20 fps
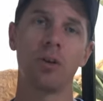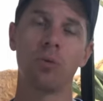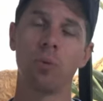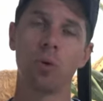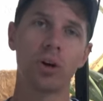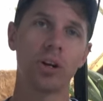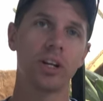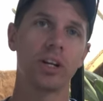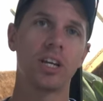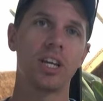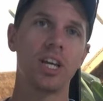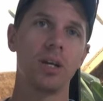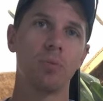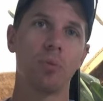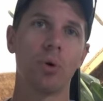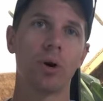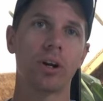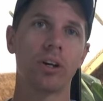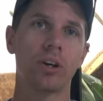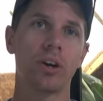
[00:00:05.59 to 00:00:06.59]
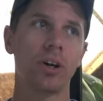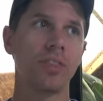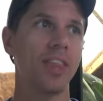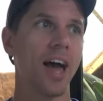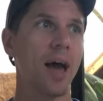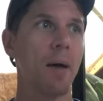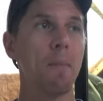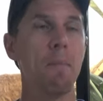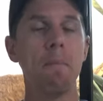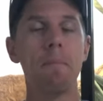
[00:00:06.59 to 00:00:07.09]
and we're going to keep working on
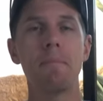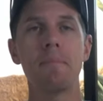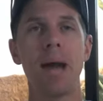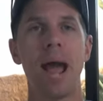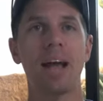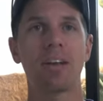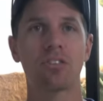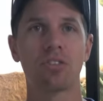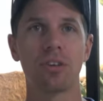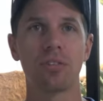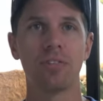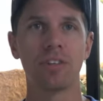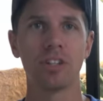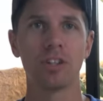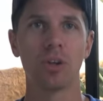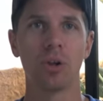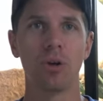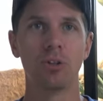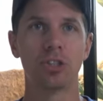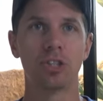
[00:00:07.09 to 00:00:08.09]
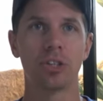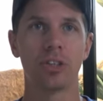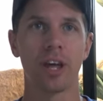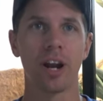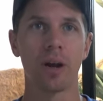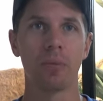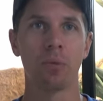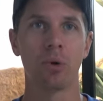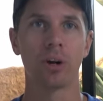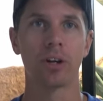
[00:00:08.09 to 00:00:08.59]
that massive enclosure that
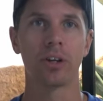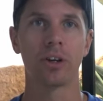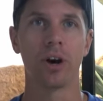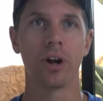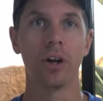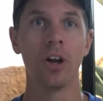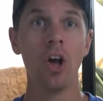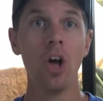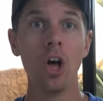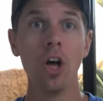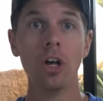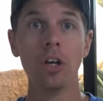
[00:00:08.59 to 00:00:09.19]
I'm working on.